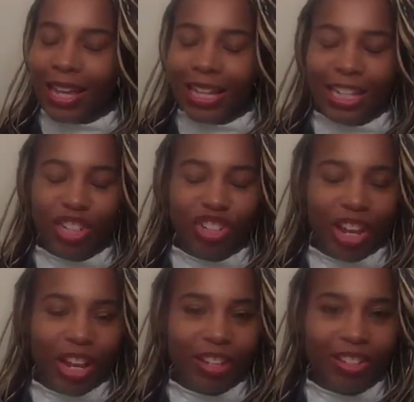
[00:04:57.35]
He
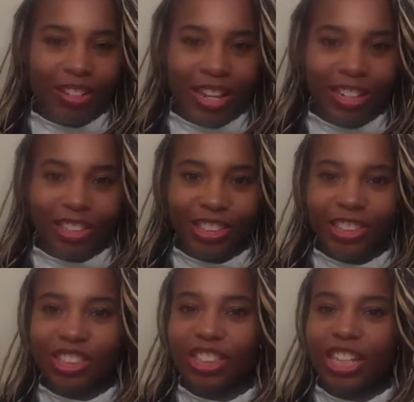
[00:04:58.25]
changed
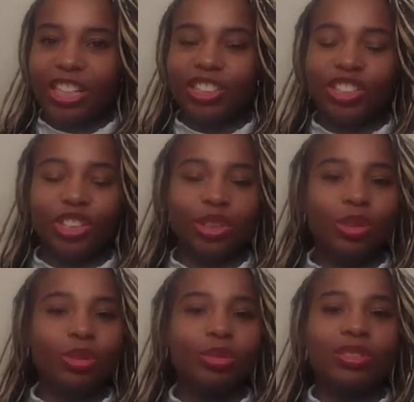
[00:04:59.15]
station, changed
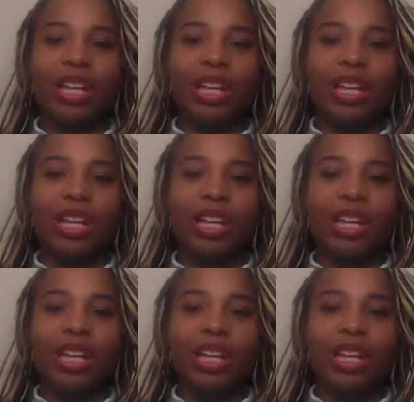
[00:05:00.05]
tunes.